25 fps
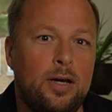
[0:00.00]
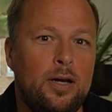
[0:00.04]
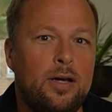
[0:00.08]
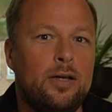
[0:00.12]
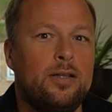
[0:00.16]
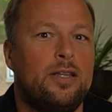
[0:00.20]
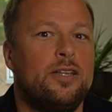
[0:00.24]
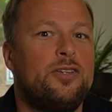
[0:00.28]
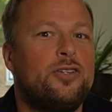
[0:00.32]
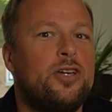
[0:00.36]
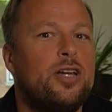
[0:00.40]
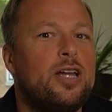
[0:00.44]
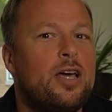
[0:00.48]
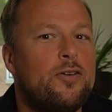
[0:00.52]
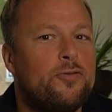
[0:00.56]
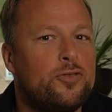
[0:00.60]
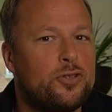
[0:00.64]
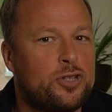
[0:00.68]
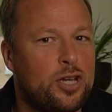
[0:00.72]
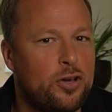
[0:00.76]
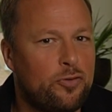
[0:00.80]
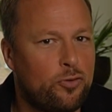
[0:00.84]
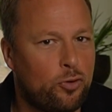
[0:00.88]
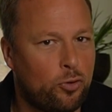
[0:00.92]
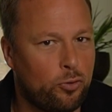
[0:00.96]
This can have
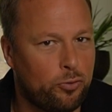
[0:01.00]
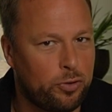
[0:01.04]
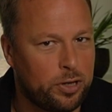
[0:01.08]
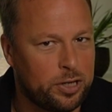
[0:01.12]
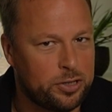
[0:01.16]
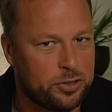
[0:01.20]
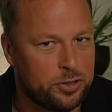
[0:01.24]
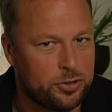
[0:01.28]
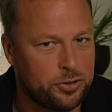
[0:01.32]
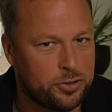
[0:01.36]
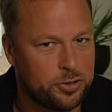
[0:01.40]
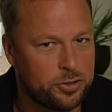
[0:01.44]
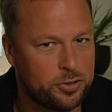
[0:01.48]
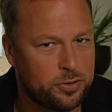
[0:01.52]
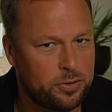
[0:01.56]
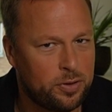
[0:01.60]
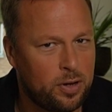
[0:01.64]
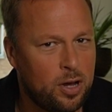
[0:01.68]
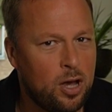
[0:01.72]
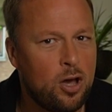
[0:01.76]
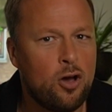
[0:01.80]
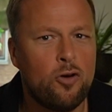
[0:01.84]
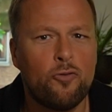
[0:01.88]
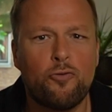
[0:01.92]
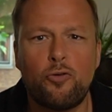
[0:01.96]
several reasons.
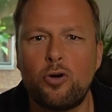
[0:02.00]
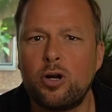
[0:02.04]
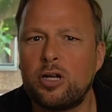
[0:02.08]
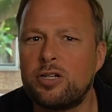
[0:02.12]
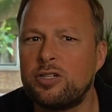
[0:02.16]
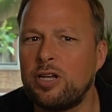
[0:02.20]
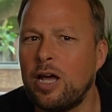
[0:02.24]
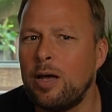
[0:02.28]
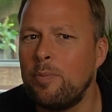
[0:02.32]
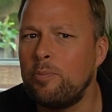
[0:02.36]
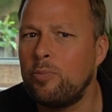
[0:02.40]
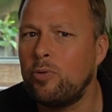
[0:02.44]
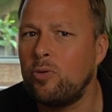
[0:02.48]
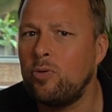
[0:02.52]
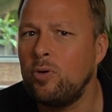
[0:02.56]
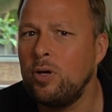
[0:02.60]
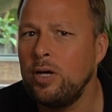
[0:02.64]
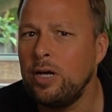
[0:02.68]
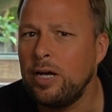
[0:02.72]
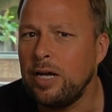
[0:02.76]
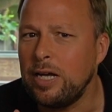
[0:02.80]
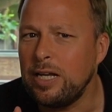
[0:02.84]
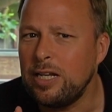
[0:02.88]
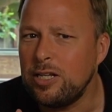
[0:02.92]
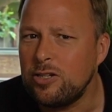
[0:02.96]
For example,
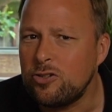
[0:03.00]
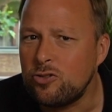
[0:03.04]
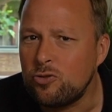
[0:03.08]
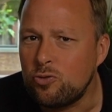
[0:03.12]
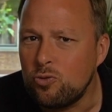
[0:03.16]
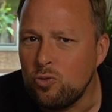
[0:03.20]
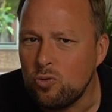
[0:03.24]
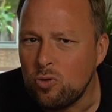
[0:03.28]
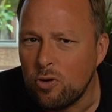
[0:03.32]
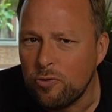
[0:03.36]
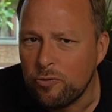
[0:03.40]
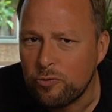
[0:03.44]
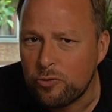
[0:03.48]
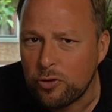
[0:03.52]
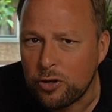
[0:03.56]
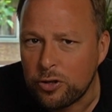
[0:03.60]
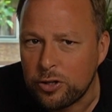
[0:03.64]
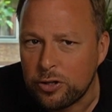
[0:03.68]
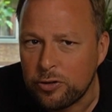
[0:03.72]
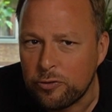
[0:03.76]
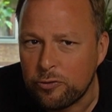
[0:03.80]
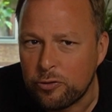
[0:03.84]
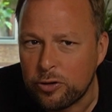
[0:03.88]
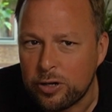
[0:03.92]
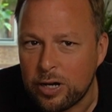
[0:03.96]
it is too
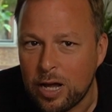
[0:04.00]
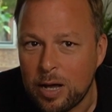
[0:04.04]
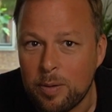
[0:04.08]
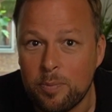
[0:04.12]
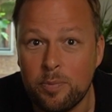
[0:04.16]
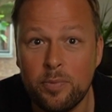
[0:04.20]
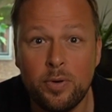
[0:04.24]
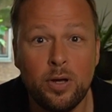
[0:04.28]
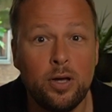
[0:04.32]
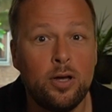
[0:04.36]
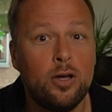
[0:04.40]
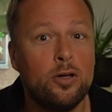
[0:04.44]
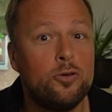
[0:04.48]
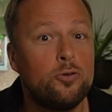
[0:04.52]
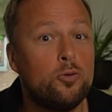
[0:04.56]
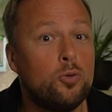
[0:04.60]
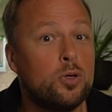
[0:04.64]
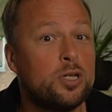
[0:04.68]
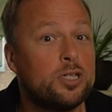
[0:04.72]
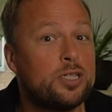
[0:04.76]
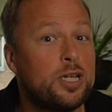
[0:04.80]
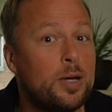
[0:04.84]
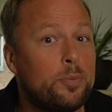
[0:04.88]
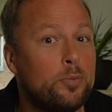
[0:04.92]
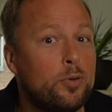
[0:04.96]
confronting for them to
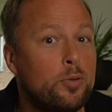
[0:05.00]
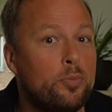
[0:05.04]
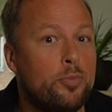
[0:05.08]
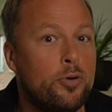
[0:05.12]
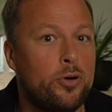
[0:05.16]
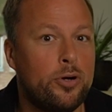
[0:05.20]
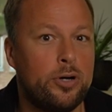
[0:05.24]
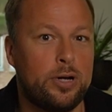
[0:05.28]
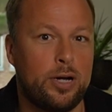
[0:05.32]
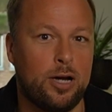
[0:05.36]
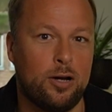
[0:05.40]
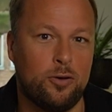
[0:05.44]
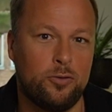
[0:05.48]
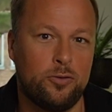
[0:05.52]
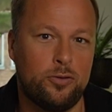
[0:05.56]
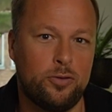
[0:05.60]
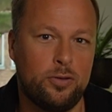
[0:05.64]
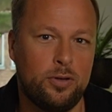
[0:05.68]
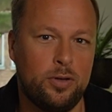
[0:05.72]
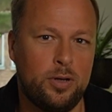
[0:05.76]
accept the burnout,